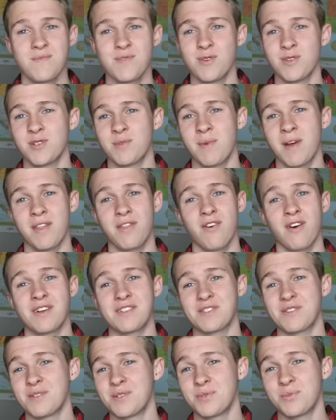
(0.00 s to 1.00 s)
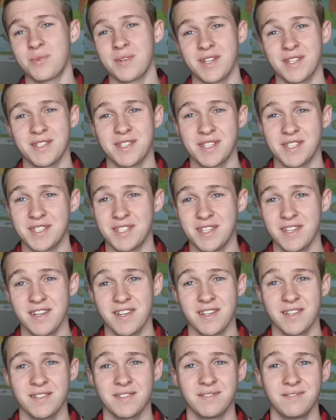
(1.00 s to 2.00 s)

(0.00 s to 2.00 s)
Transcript: Those are my thoughts on 2016.